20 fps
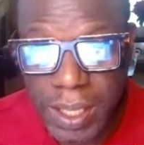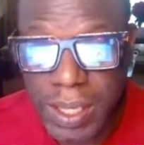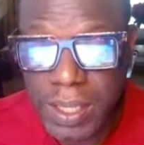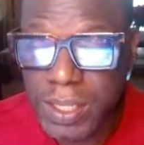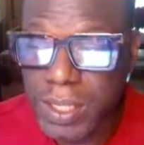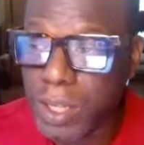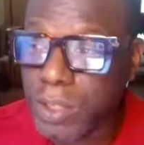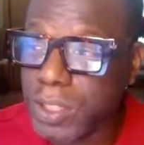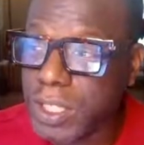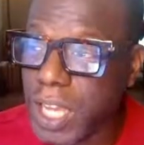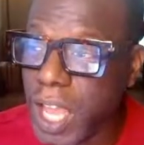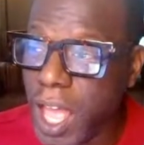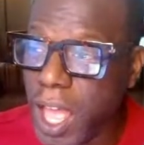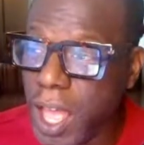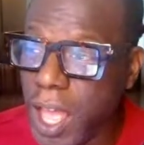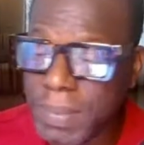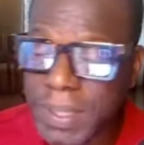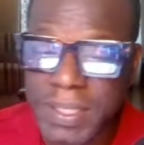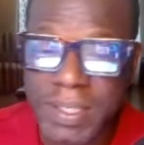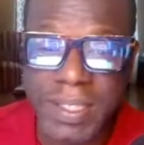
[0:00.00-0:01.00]
So
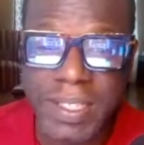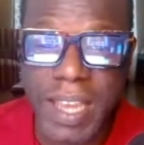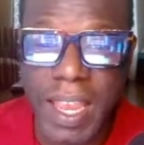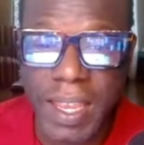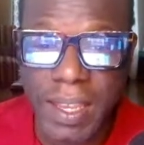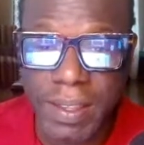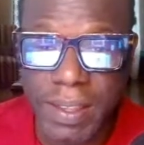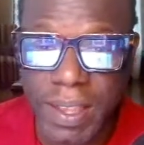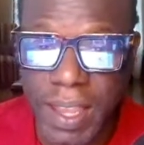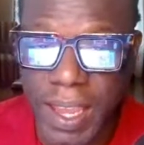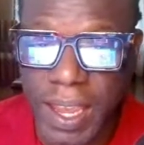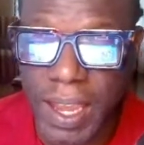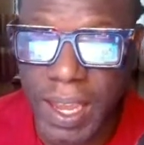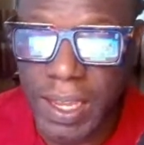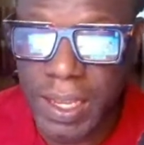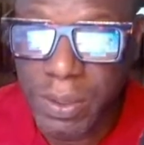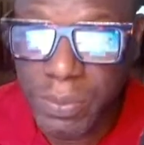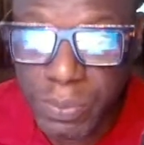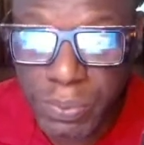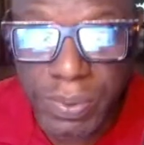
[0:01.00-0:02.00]
Tom is sitting there.
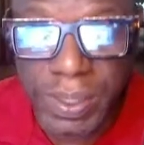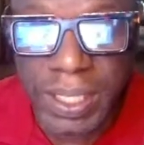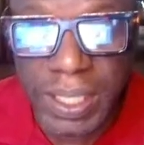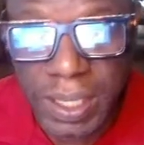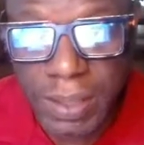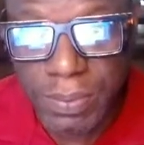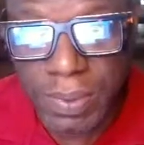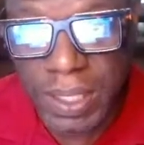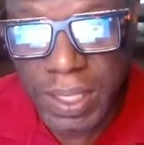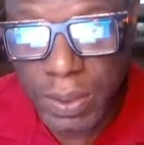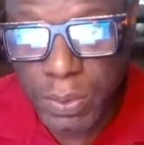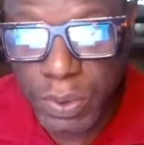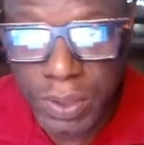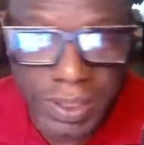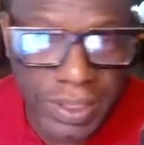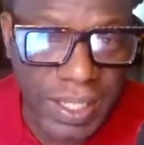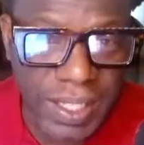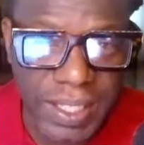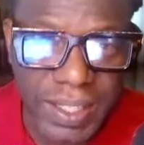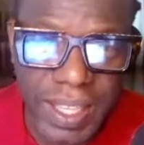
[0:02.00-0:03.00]
He really, really
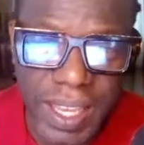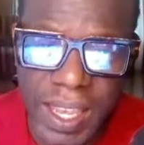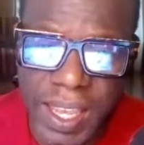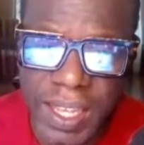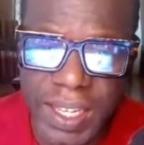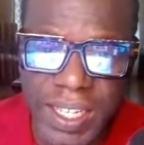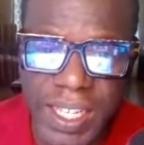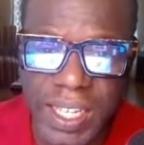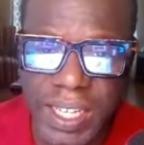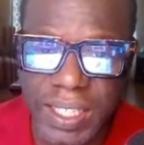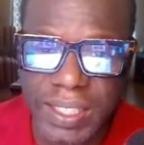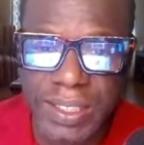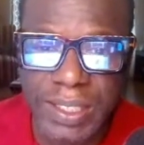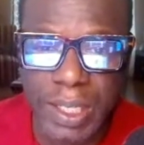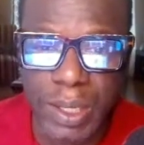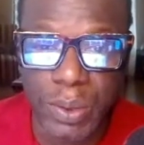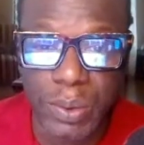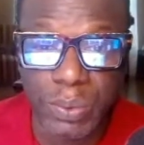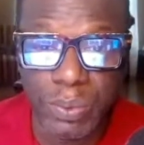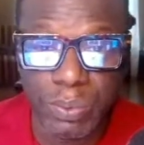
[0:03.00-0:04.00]
wants to get the haircut.
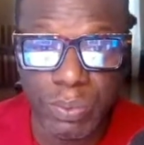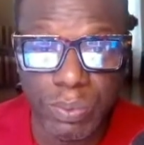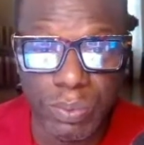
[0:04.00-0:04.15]
So